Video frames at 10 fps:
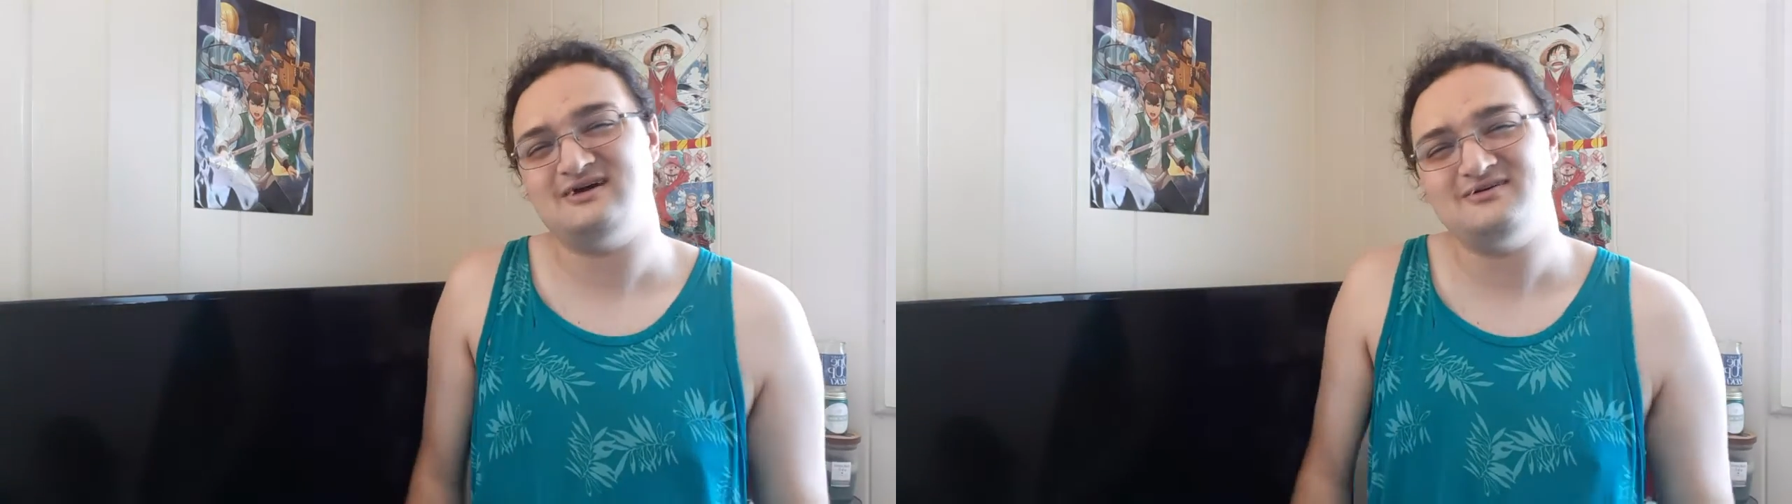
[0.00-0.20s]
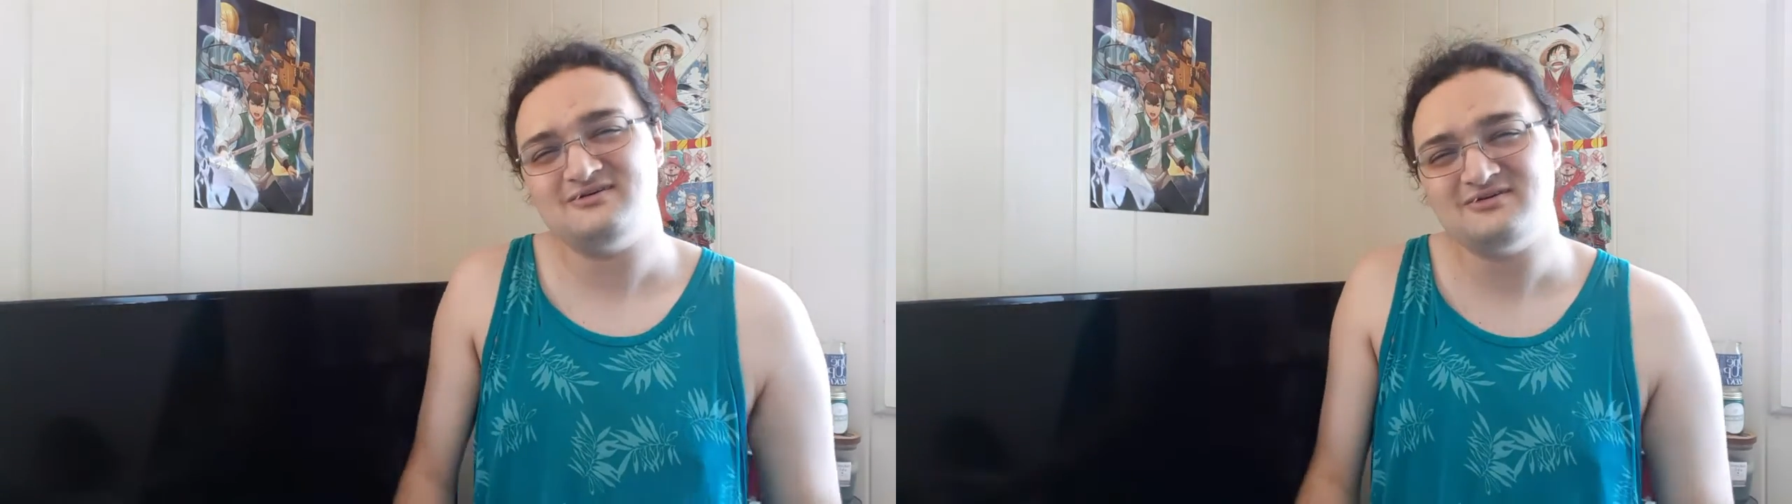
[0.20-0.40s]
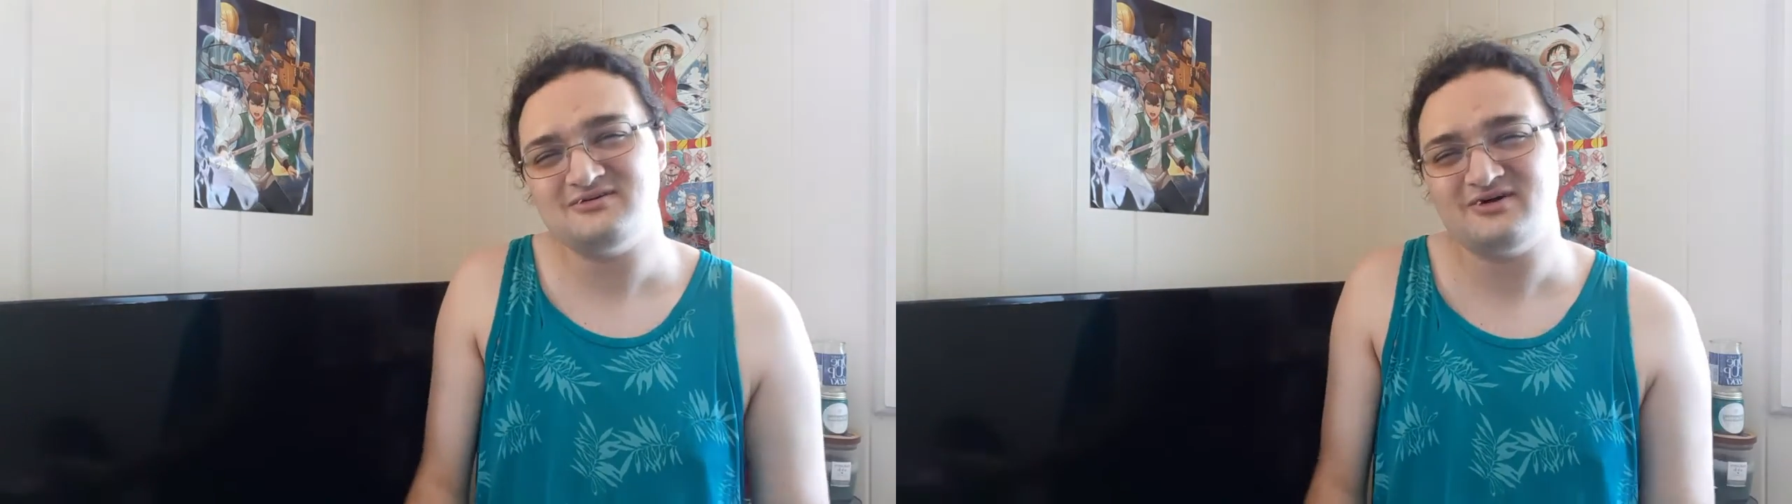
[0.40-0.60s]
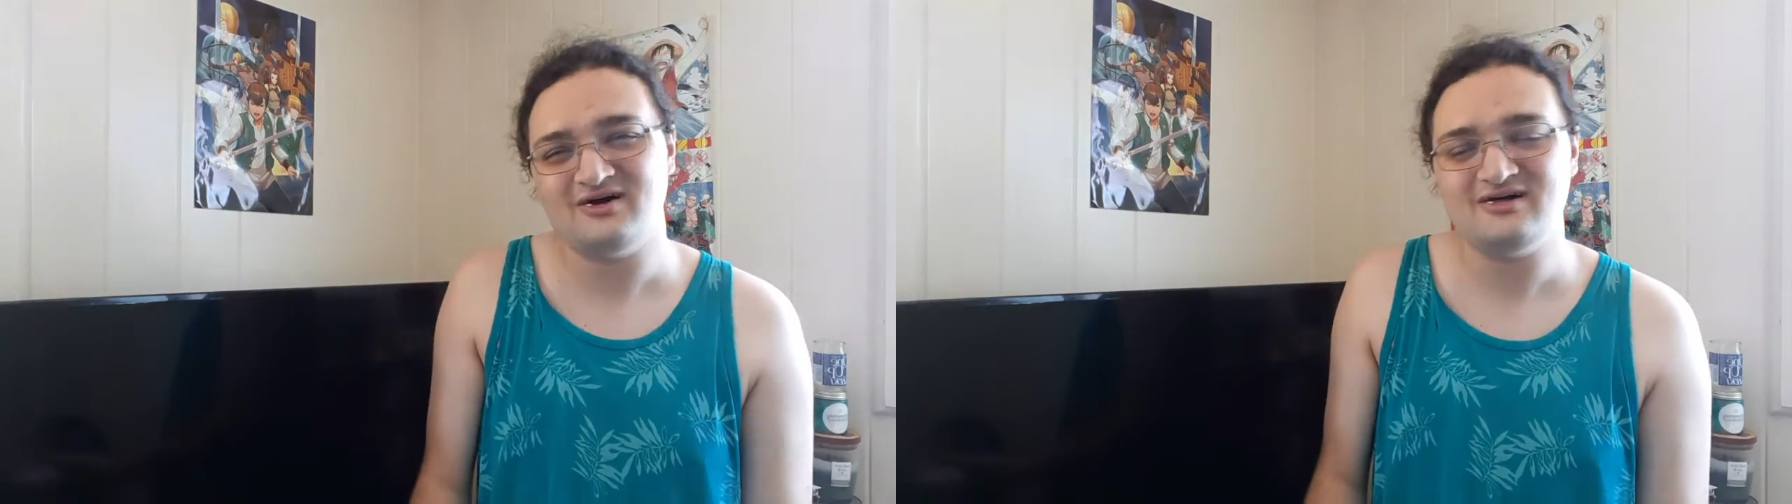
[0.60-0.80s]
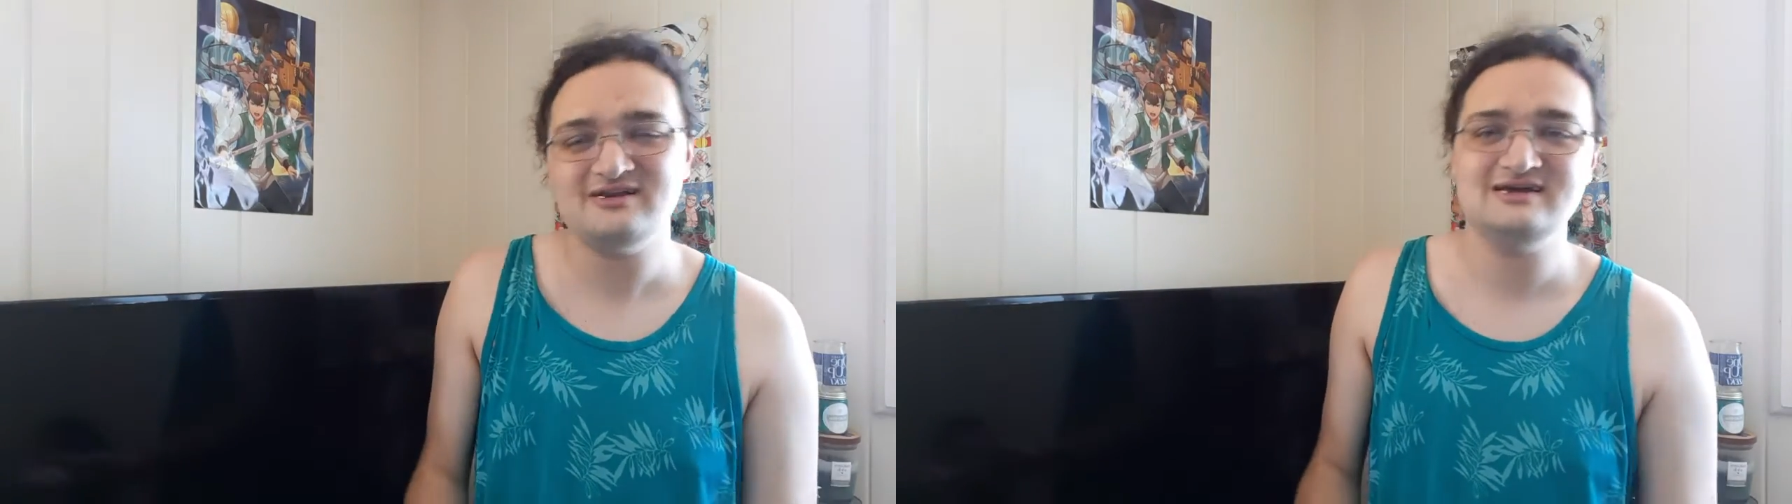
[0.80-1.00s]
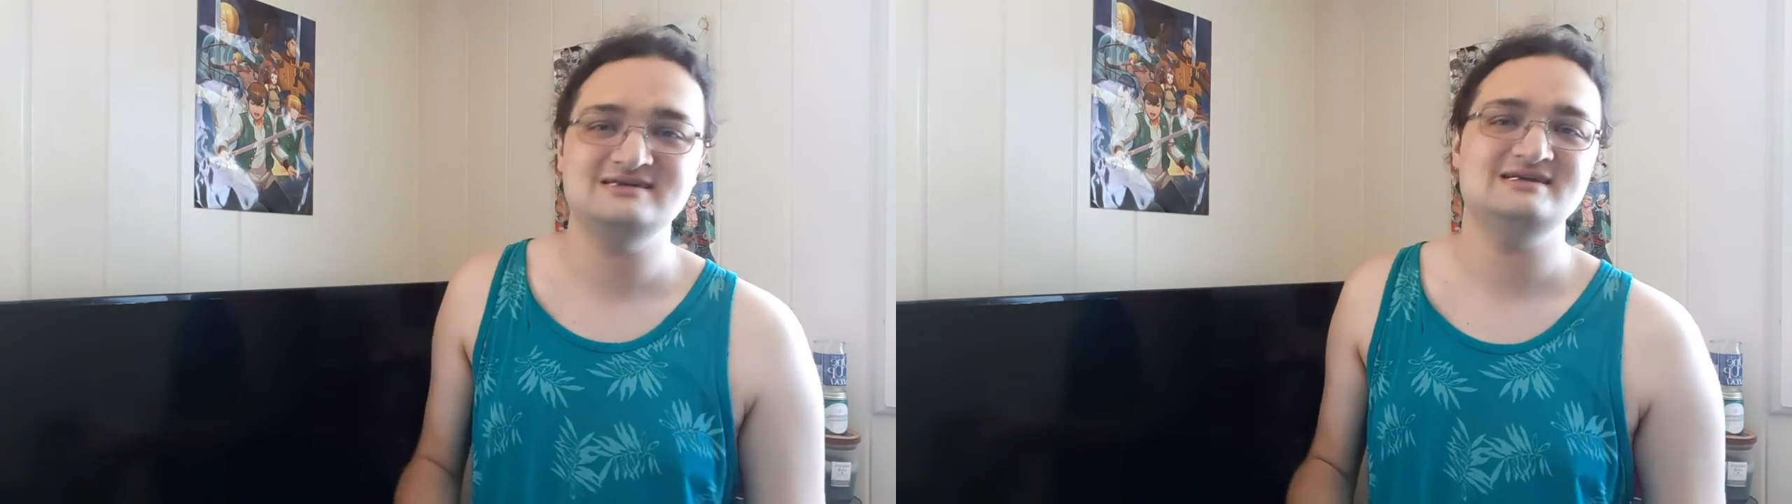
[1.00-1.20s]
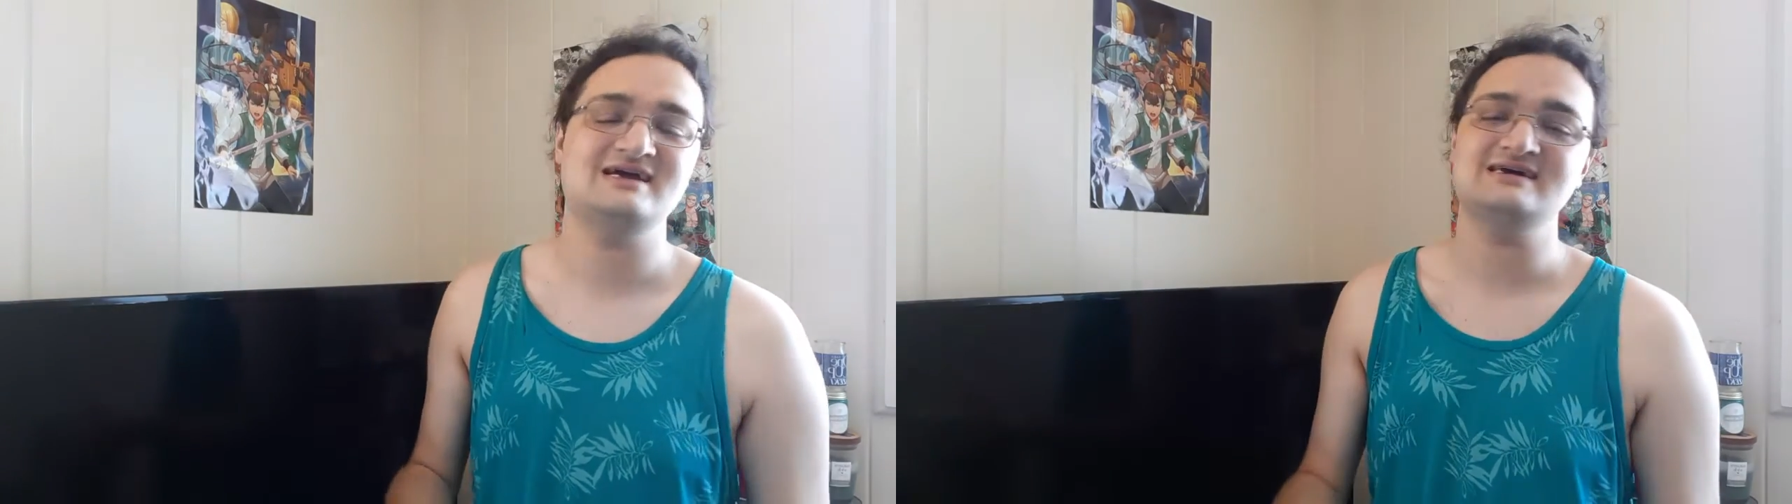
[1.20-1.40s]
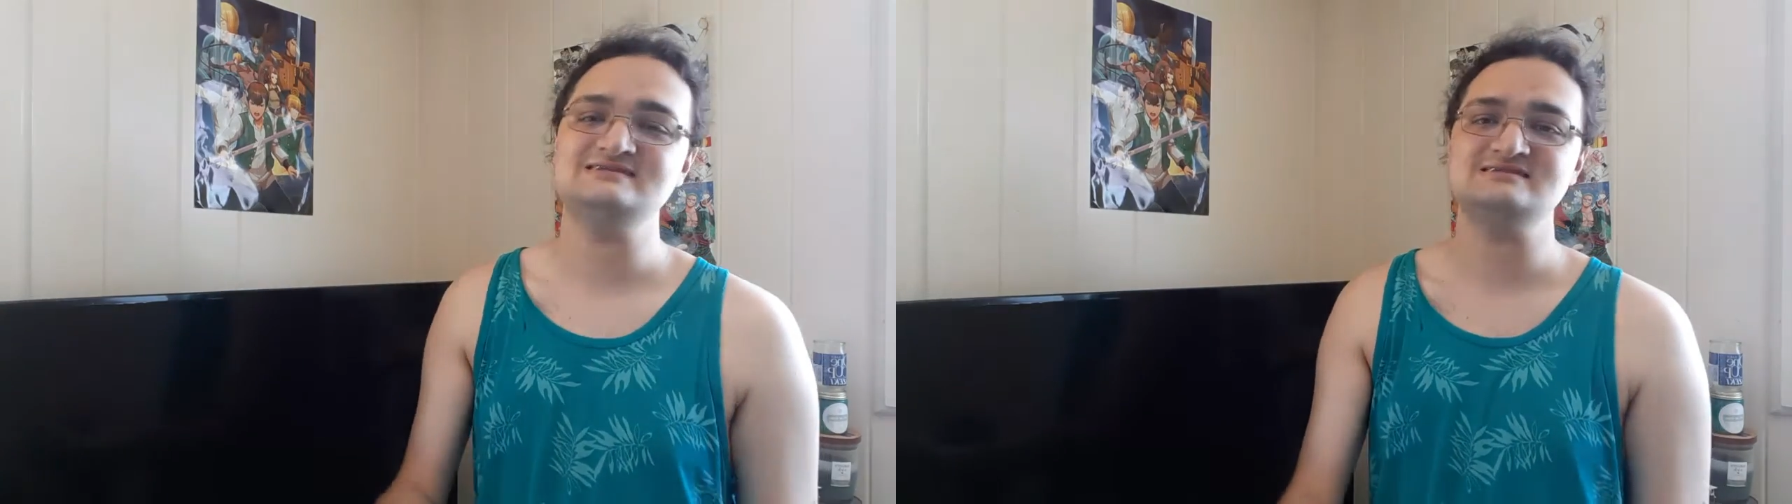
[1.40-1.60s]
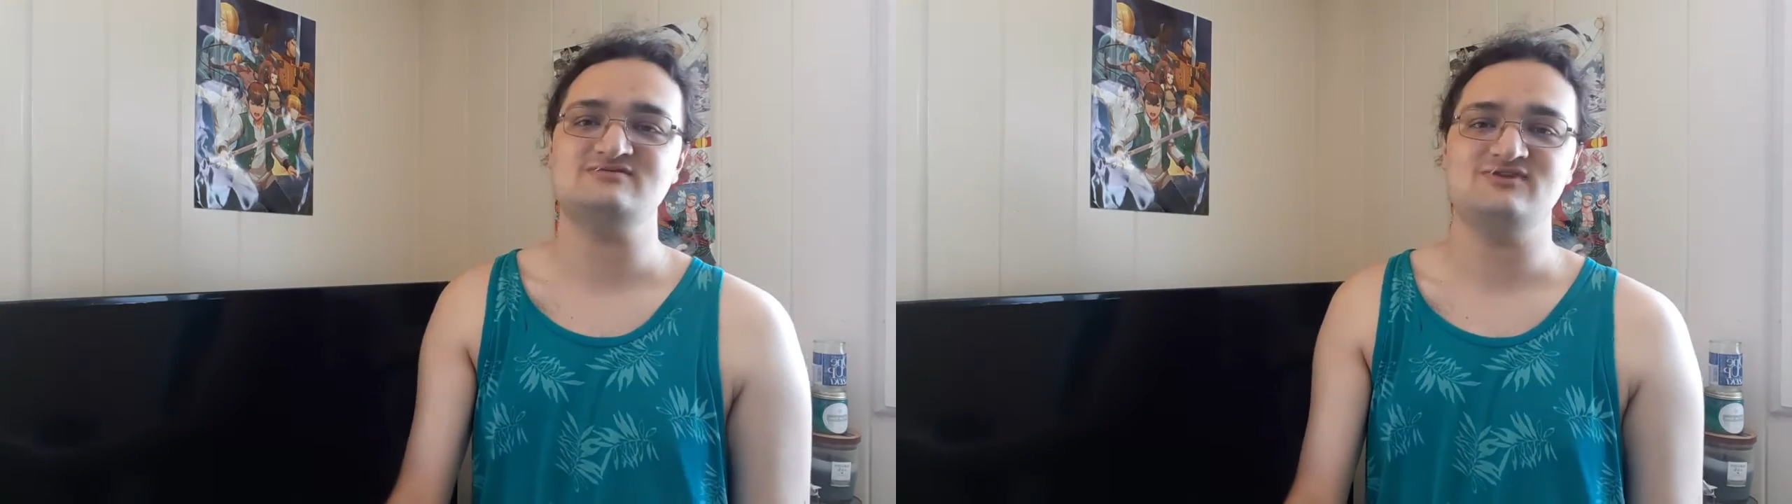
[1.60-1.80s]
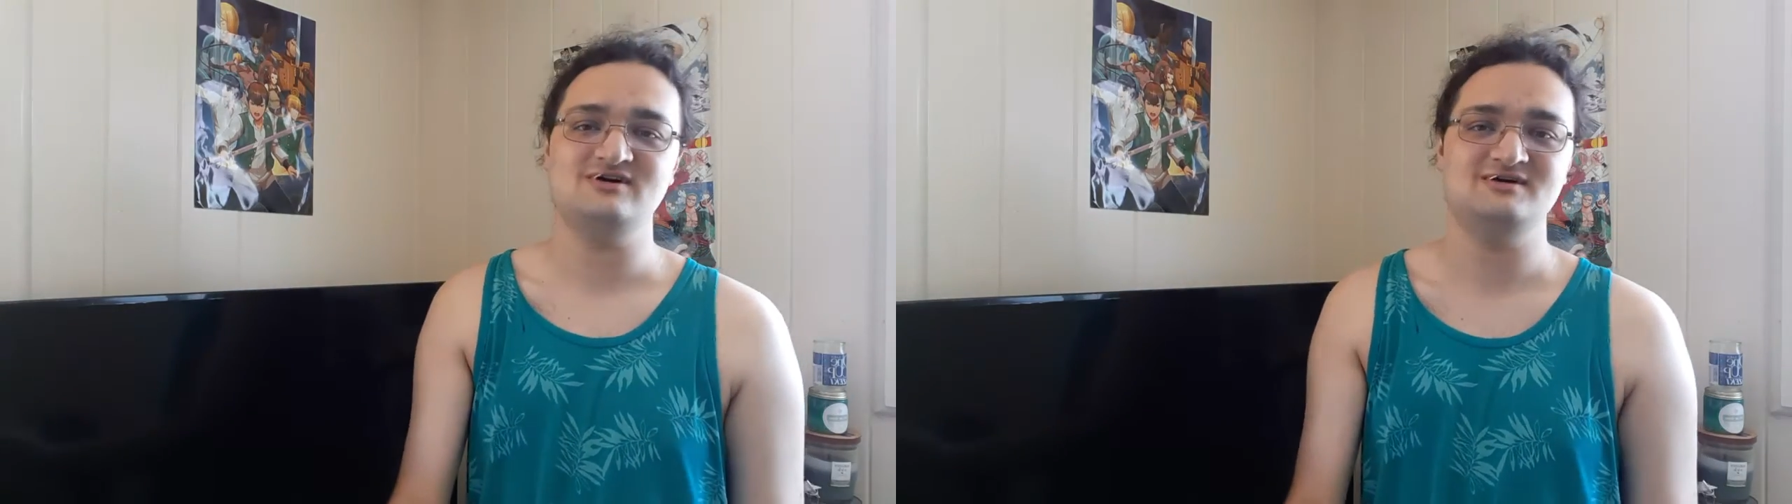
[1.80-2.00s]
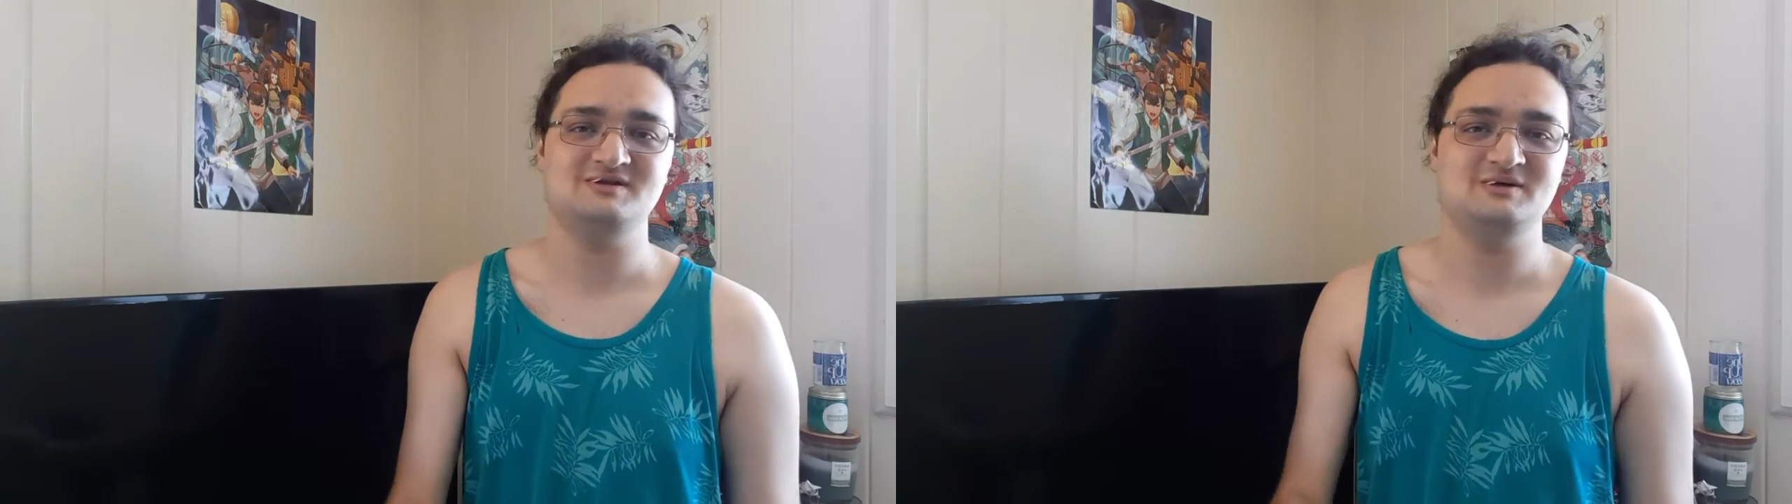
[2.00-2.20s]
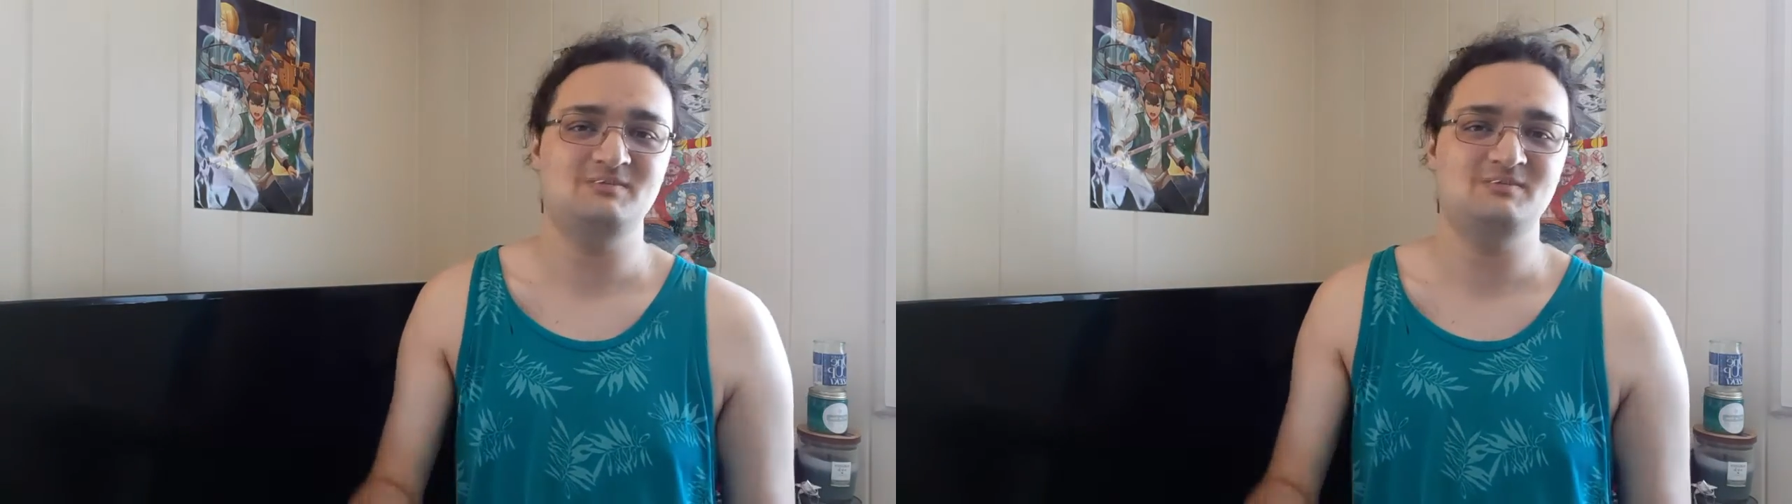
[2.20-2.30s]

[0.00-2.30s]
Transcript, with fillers: I don't know your holiday is. I guess it's fun.